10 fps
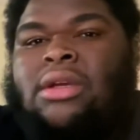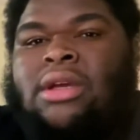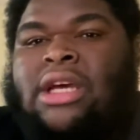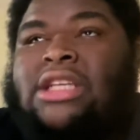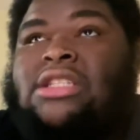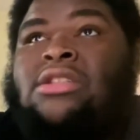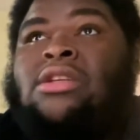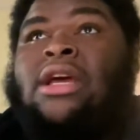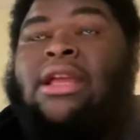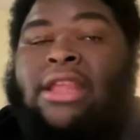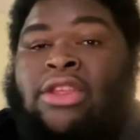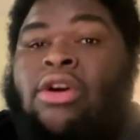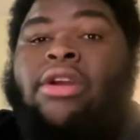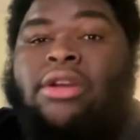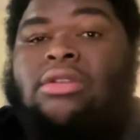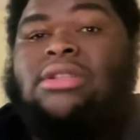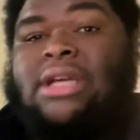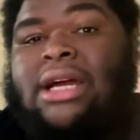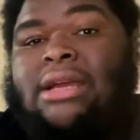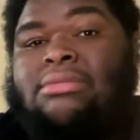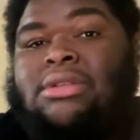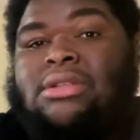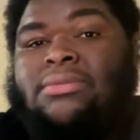Because during those times,